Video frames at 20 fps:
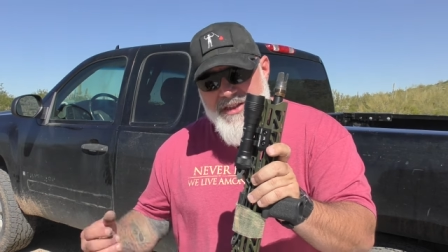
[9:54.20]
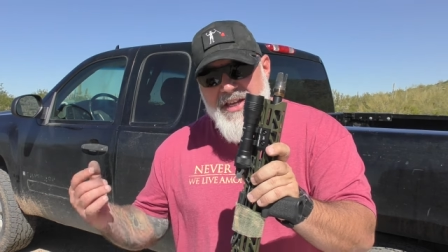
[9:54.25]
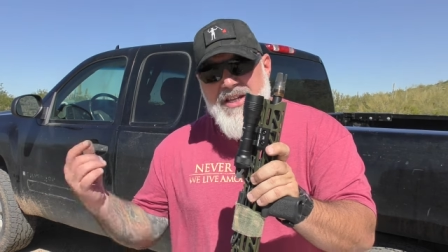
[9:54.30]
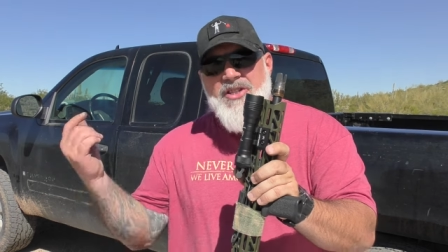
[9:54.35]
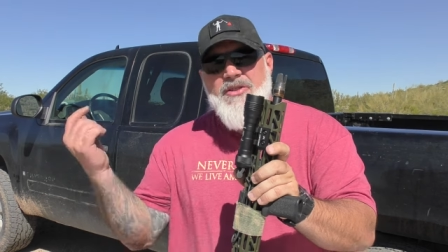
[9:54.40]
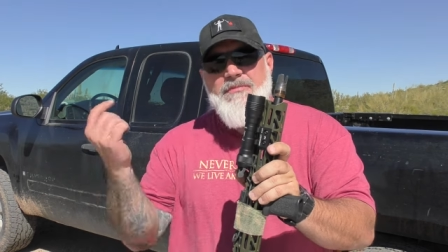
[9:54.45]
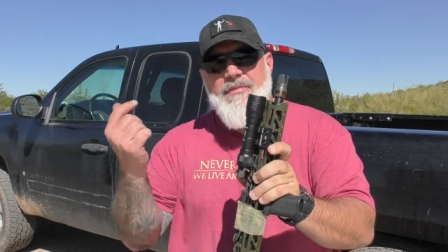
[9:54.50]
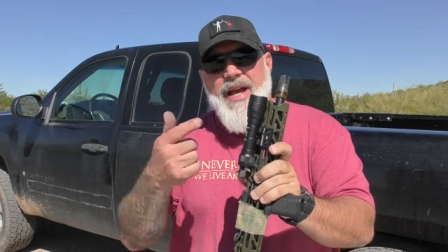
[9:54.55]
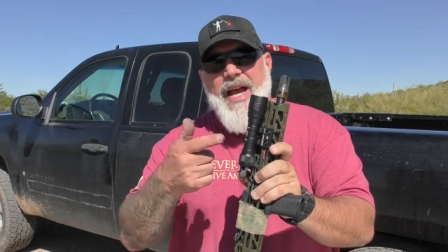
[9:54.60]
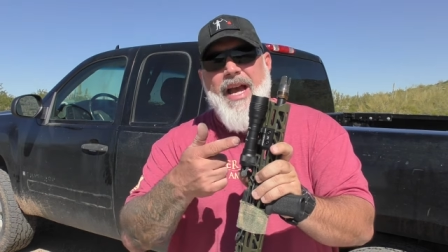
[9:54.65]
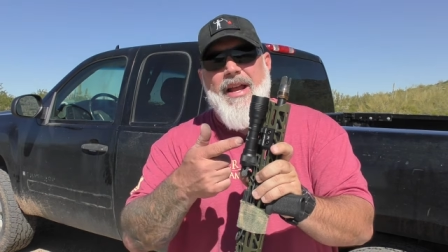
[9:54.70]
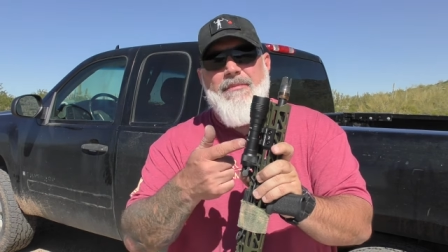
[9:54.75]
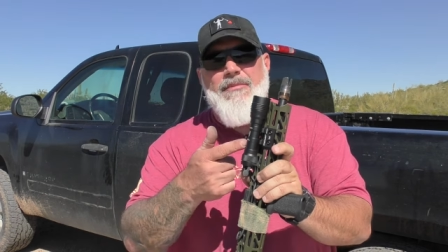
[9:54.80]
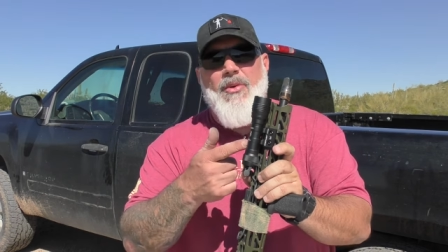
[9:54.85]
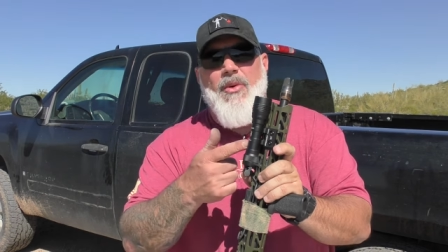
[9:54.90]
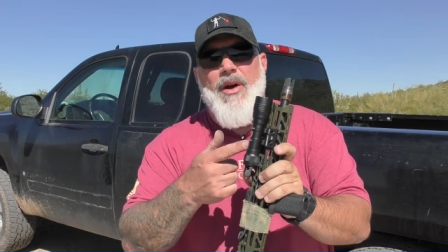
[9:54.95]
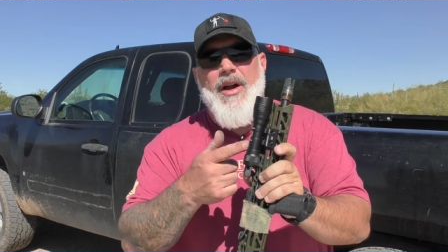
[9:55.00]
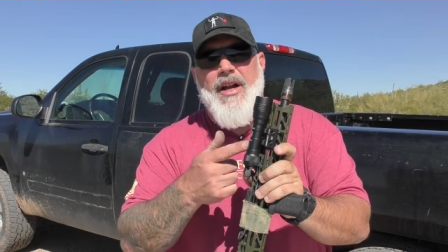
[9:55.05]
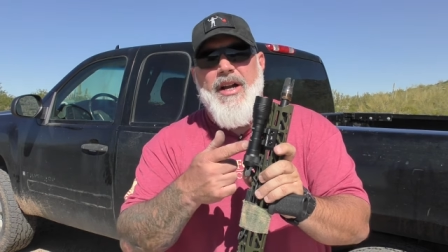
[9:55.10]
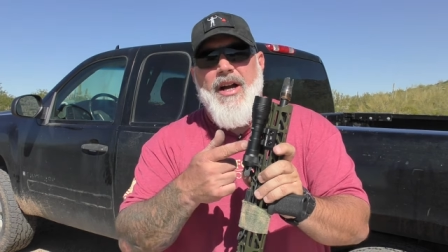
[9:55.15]
this bad
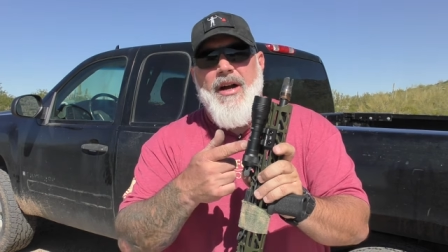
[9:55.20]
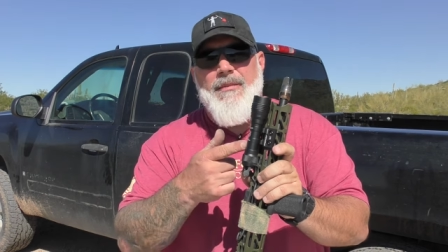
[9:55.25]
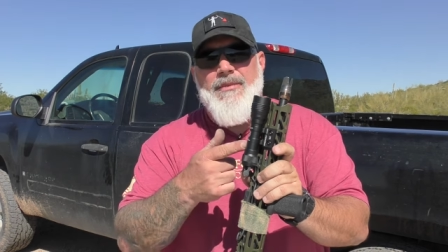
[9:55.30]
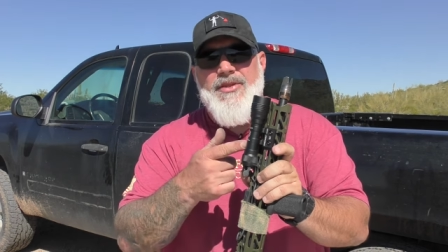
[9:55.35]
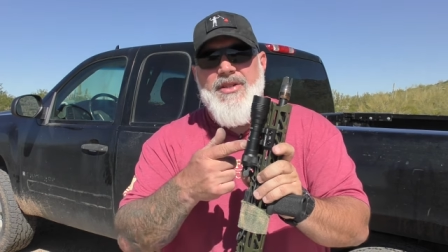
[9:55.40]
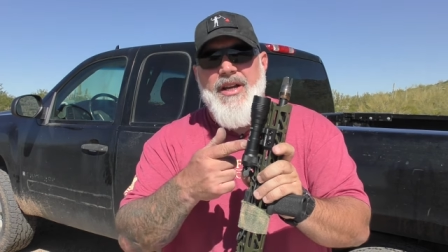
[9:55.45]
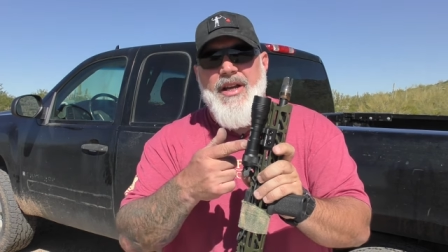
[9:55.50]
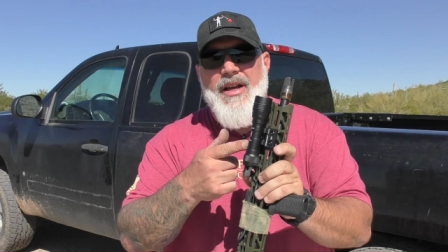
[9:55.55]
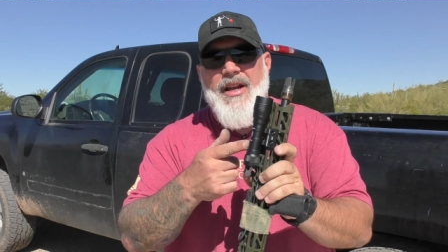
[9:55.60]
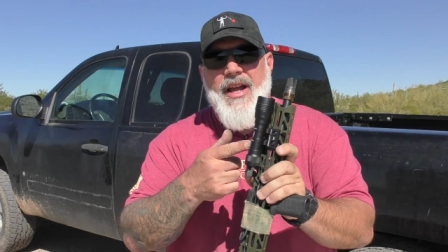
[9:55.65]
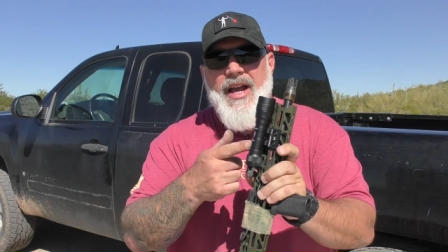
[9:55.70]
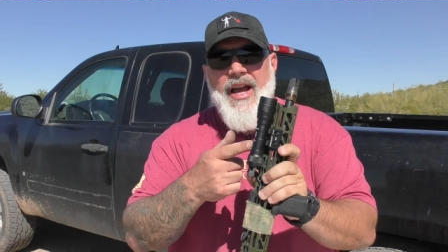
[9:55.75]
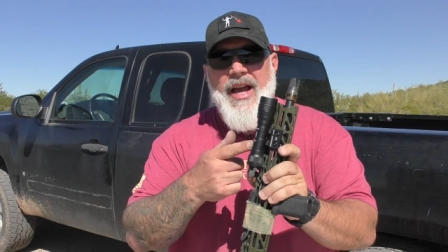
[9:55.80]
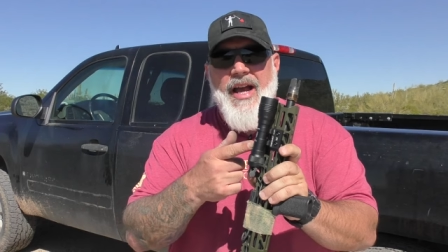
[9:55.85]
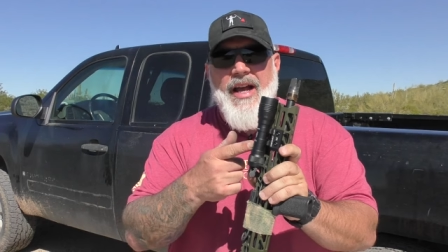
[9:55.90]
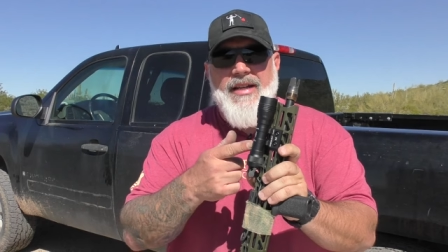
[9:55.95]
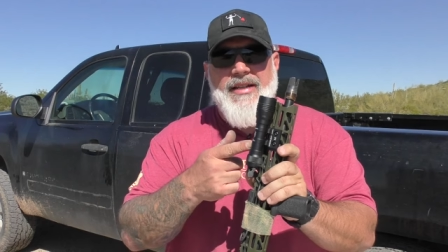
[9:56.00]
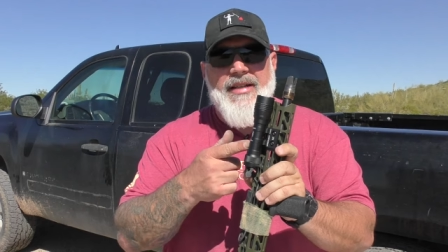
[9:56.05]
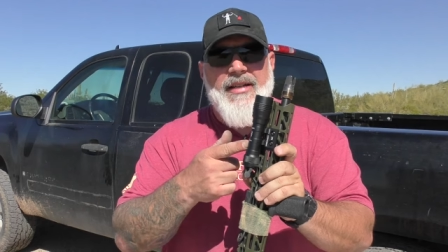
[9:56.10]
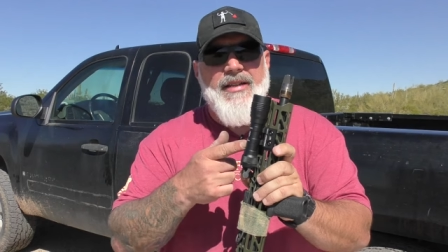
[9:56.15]
boy comes in
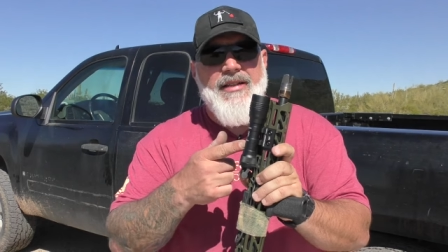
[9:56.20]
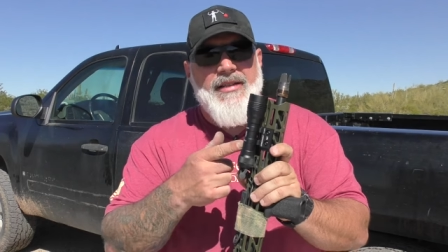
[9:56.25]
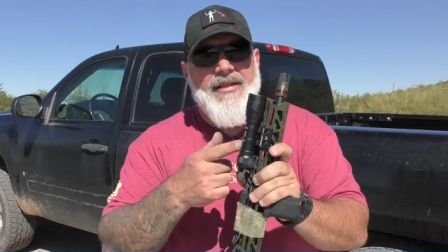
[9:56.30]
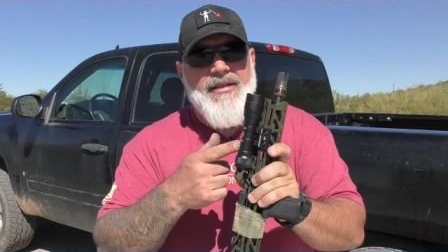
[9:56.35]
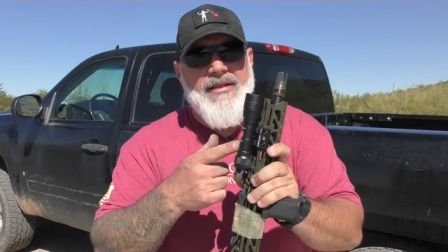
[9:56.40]
at